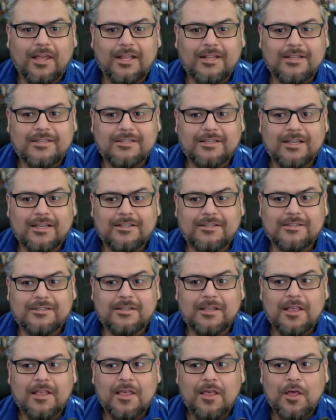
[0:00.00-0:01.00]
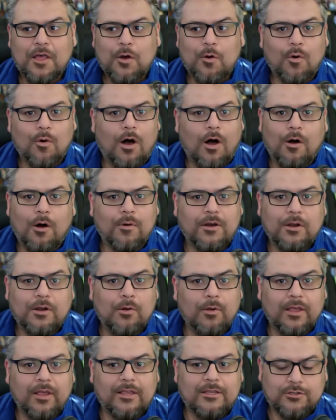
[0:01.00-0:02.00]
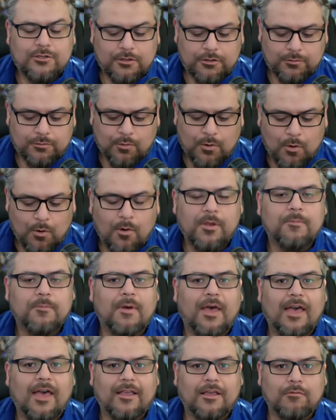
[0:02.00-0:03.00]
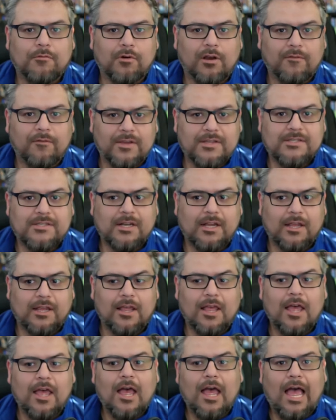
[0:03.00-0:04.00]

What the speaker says: it's all we're doing is just going back and revisiting